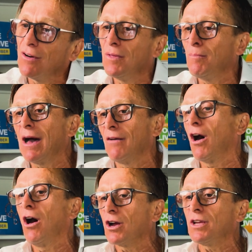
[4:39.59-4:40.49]
And the amount of
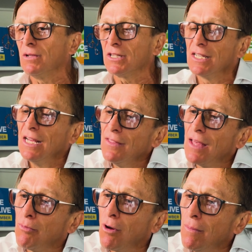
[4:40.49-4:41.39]
arguments
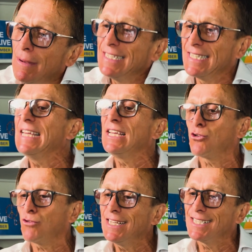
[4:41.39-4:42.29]
that probably
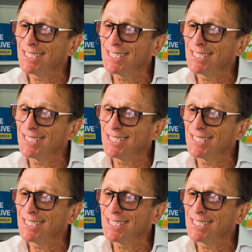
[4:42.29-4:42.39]
decrease